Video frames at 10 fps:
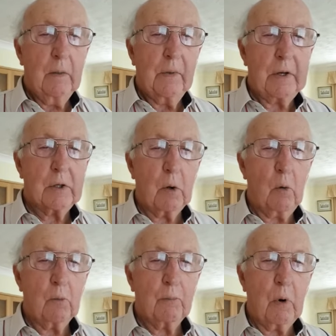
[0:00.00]
They
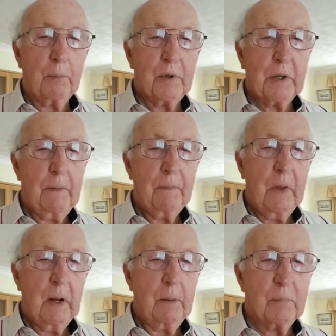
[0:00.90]
sold property
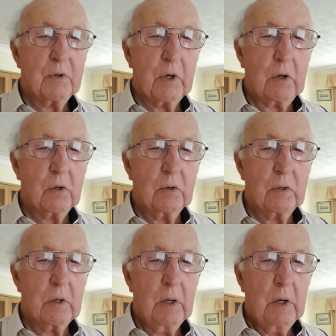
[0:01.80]
and
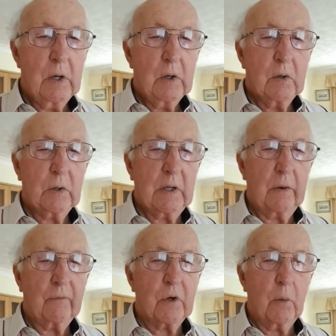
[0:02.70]
possessions to
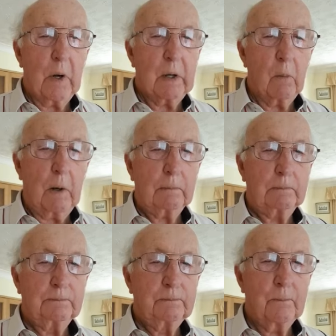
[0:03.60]
give to anyone
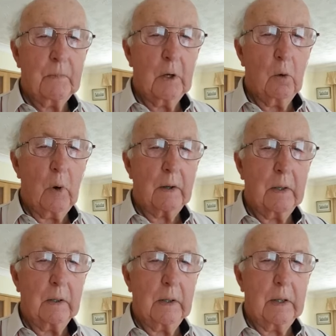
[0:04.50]
who
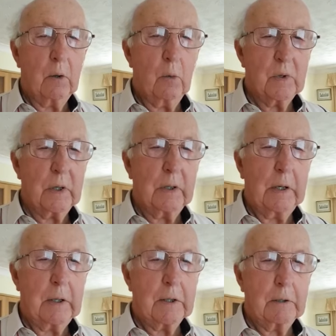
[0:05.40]
was in
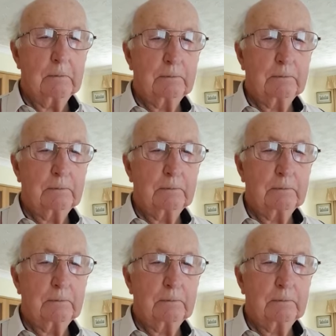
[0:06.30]
need.